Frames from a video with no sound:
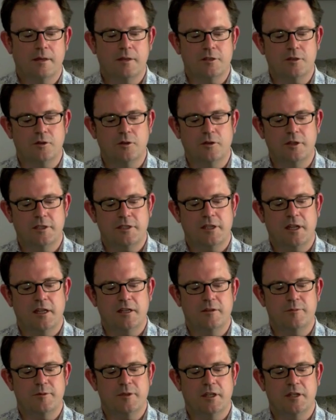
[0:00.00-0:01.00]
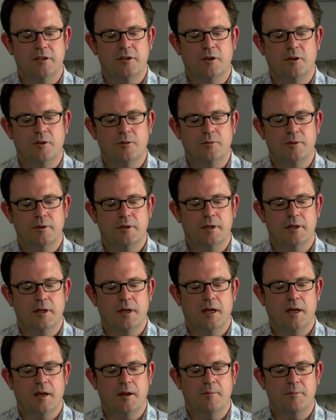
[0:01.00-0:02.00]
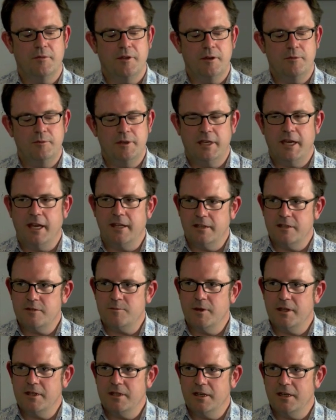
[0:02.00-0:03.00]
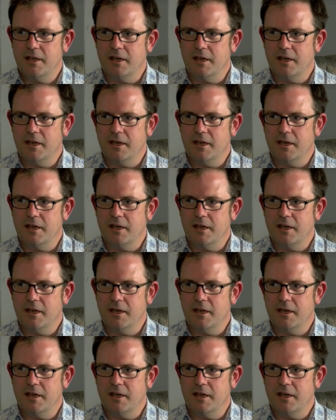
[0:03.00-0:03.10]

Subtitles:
Because all the stand-ups I know, their weekend is Monday